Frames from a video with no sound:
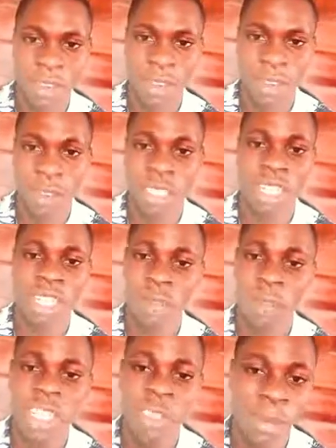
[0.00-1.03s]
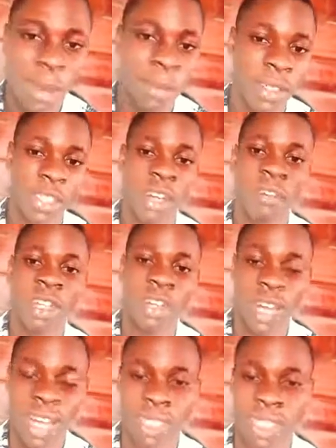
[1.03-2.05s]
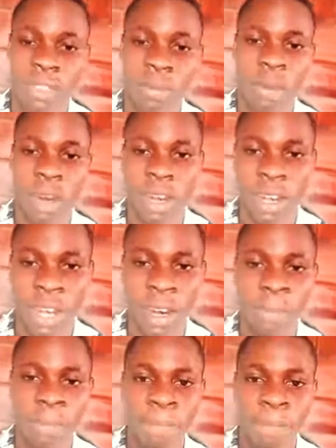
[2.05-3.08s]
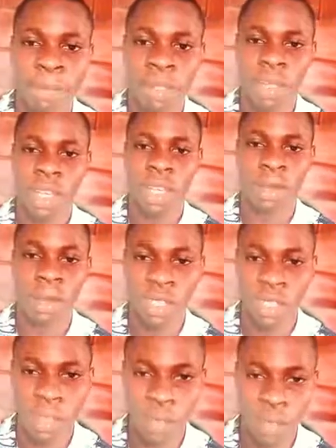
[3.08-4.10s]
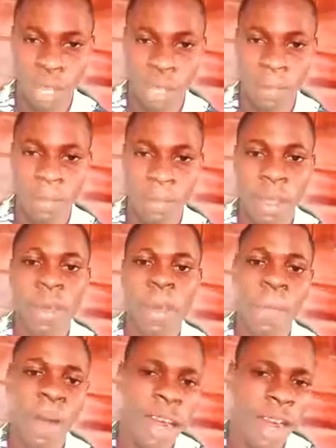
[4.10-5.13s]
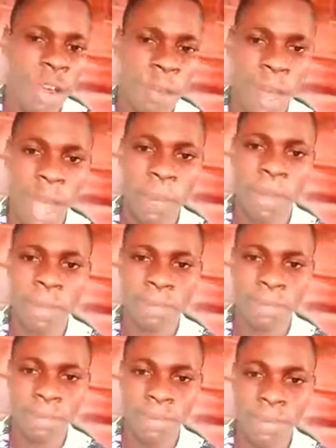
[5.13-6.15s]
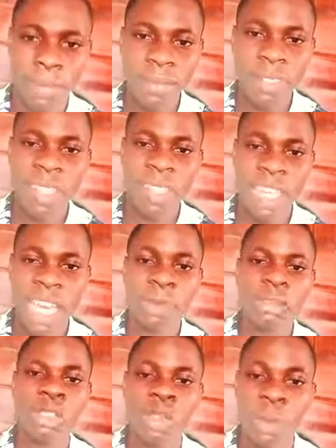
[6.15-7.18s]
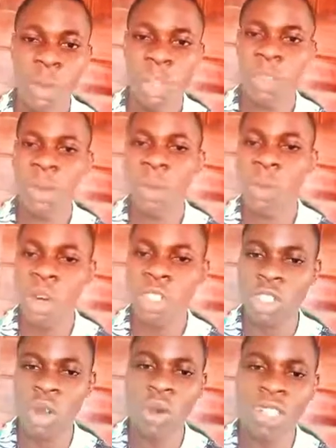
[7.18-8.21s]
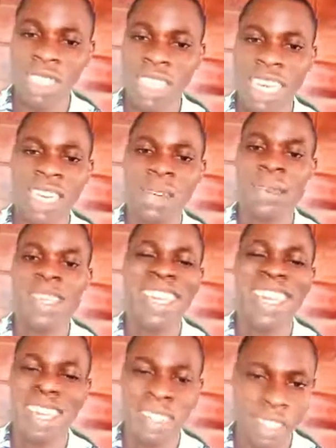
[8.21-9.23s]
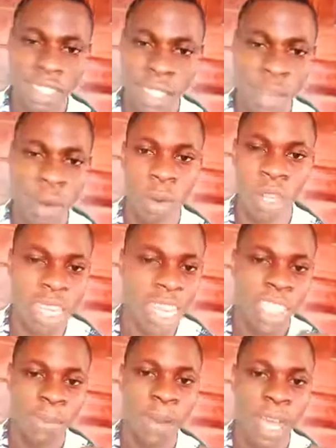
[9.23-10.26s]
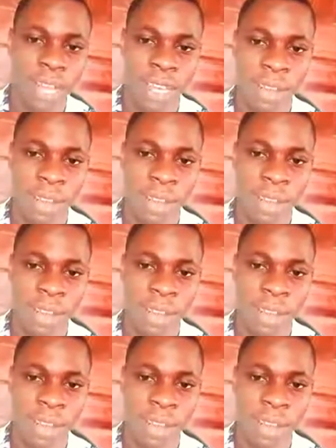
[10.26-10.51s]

You see, the first black president of the United States of America, in person of uh, Barack Obama, came through what, what someone said years ago, years back.